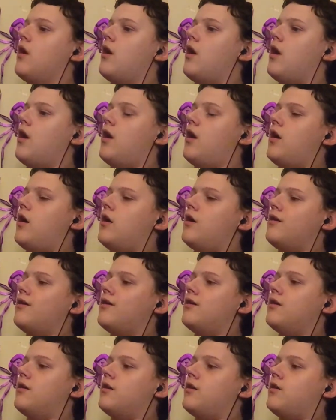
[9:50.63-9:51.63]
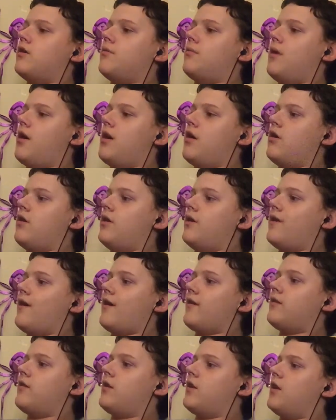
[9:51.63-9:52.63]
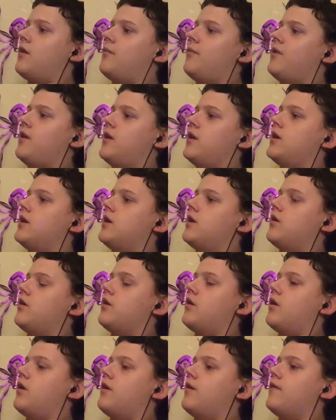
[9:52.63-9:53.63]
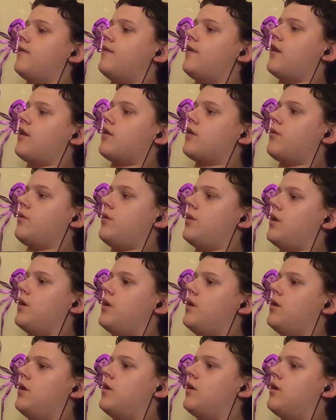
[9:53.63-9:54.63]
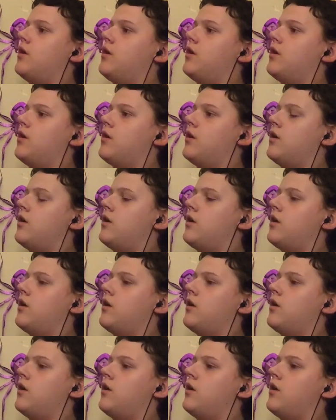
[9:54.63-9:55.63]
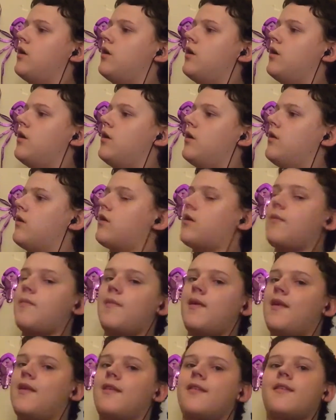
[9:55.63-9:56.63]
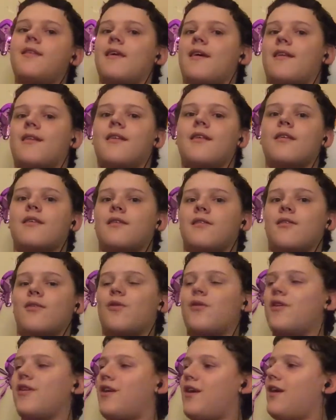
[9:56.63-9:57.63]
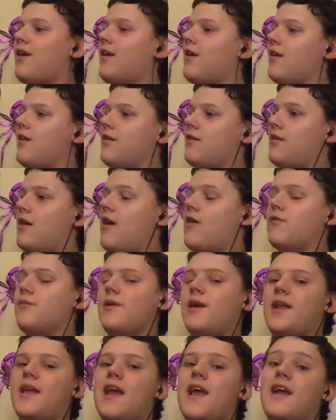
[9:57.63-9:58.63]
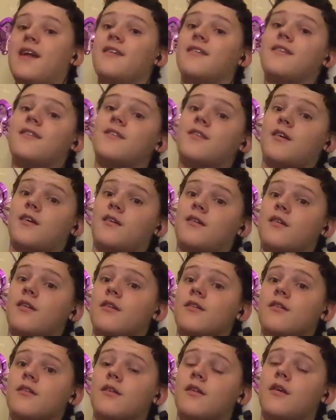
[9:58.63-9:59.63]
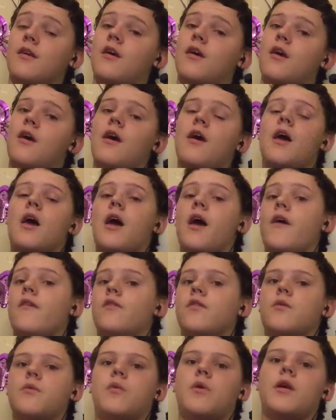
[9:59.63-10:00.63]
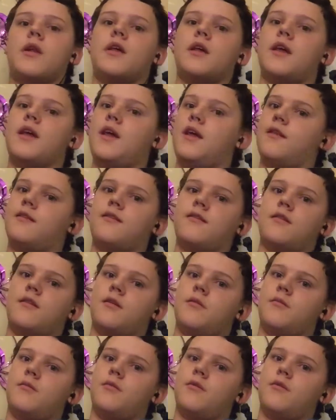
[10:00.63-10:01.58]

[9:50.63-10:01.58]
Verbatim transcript: Uh, tomorrow is actually gonna be a funner one. It's gonna be a sickness story because everybody hates sickness. Everyone hates them.